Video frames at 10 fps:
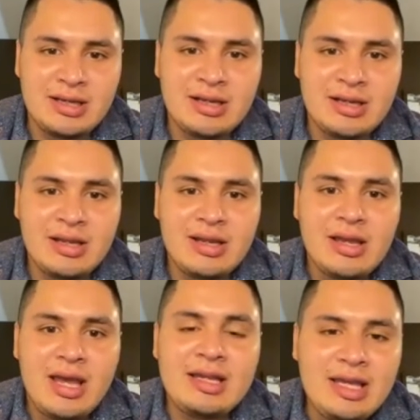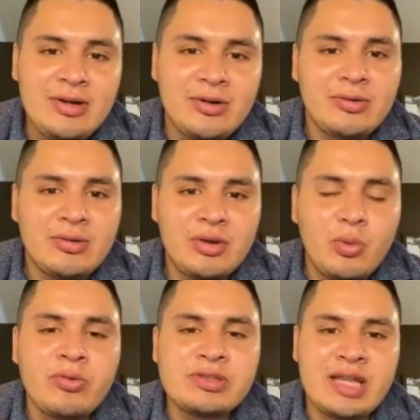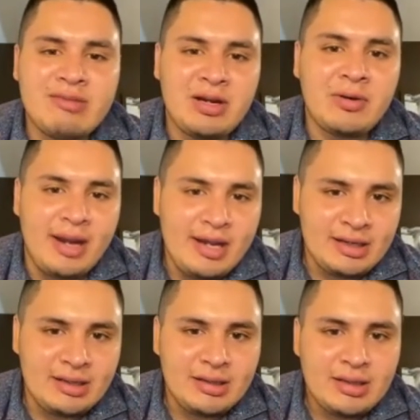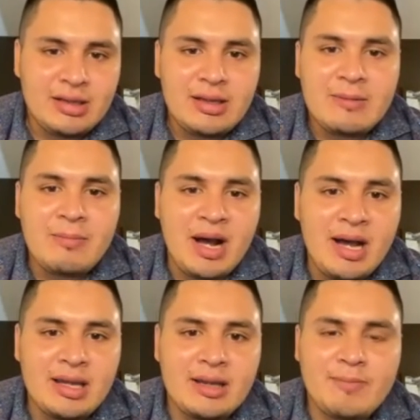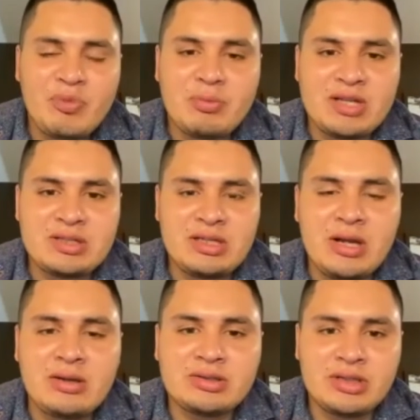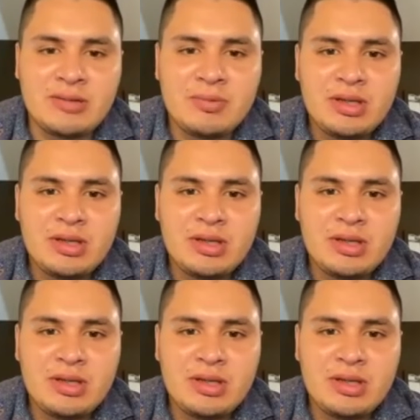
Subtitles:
and heal the wounds that have been created by President Donald Trump,